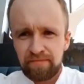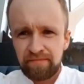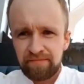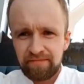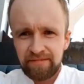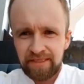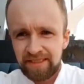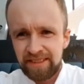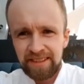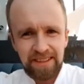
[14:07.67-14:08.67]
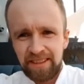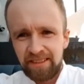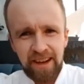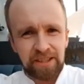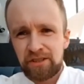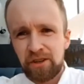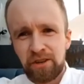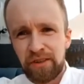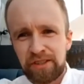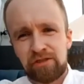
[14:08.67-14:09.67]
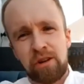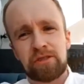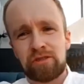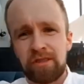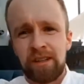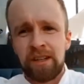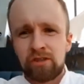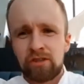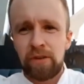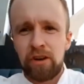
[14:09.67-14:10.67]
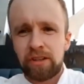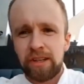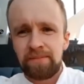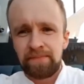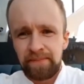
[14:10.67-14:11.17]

I just go for it. Just drop the gnocchi in.